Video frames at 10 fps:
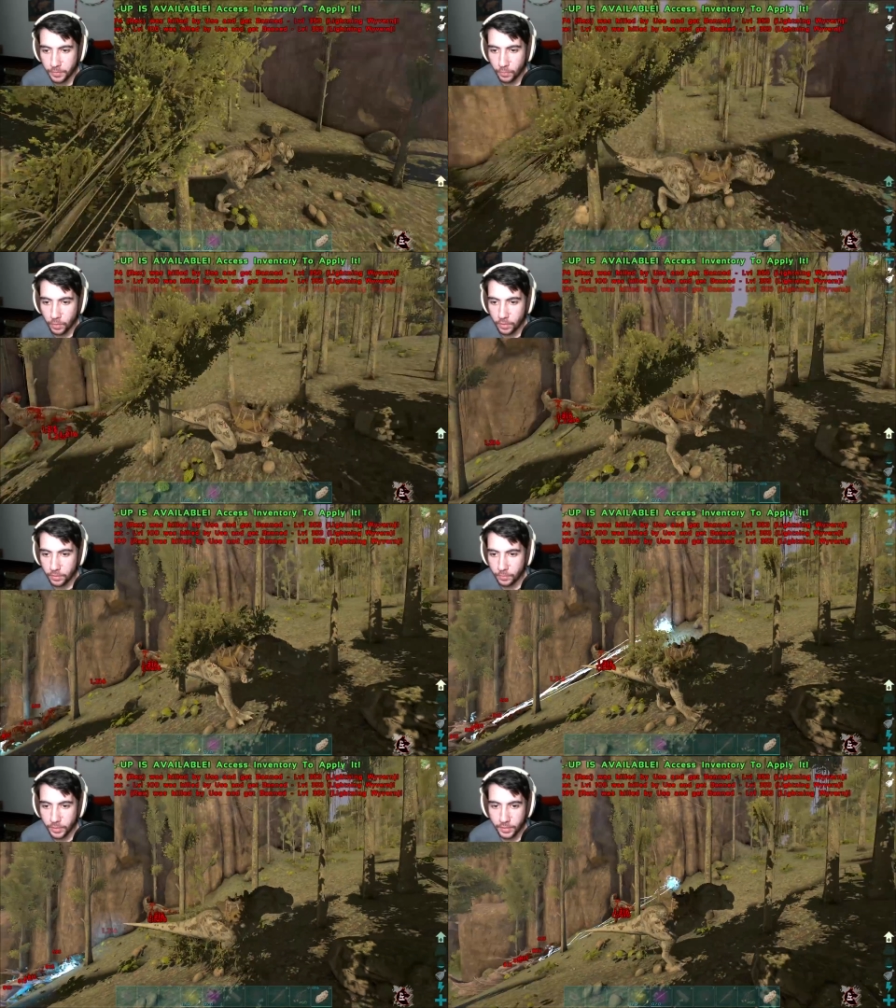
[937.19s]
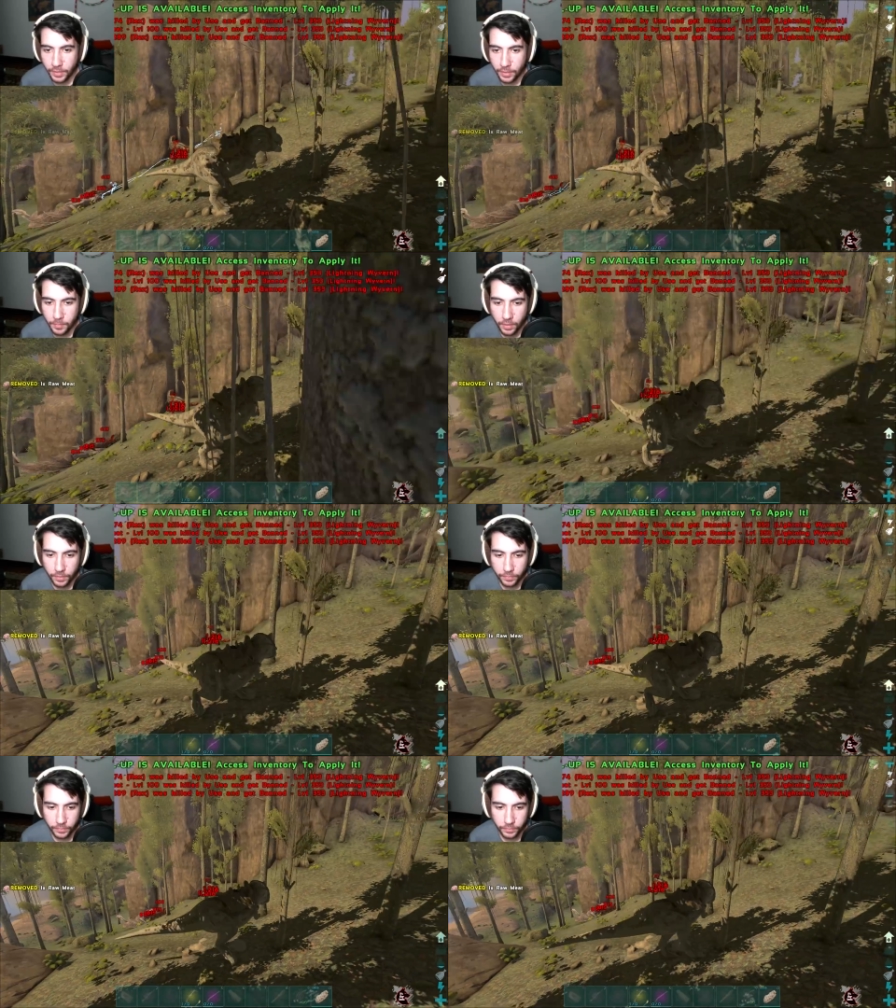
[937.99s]
the wall? We gotta get him
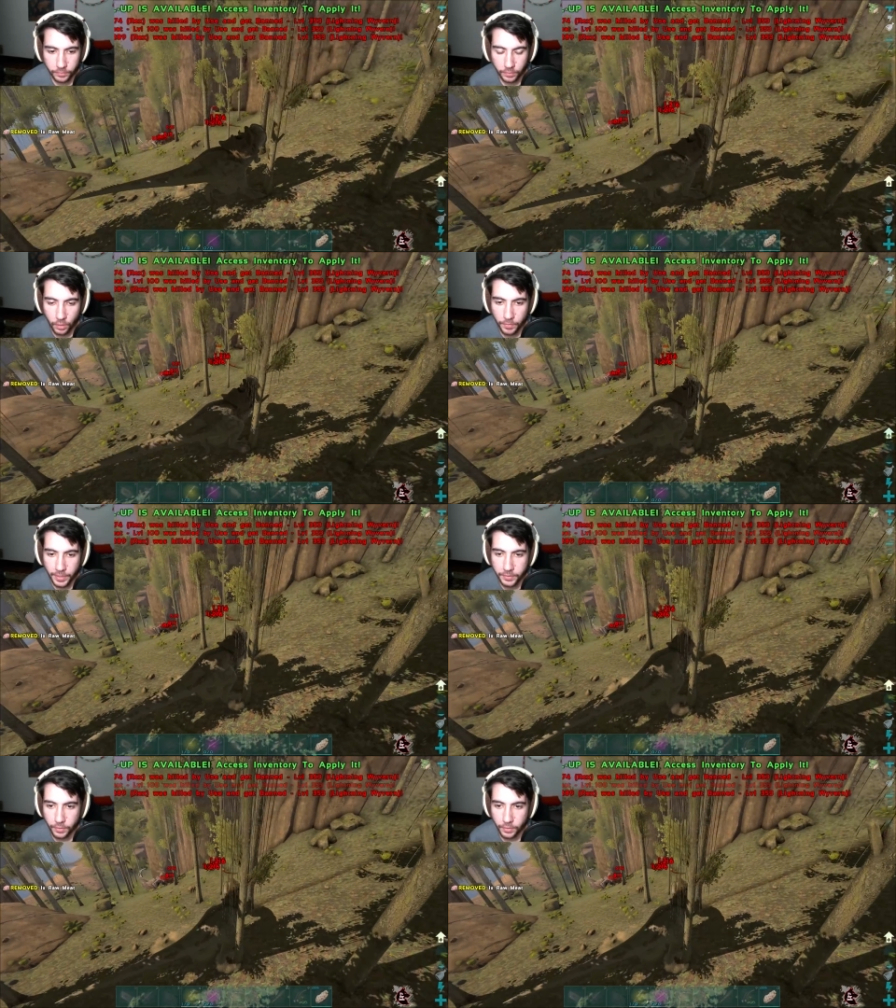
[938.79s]
off. Oh, that's their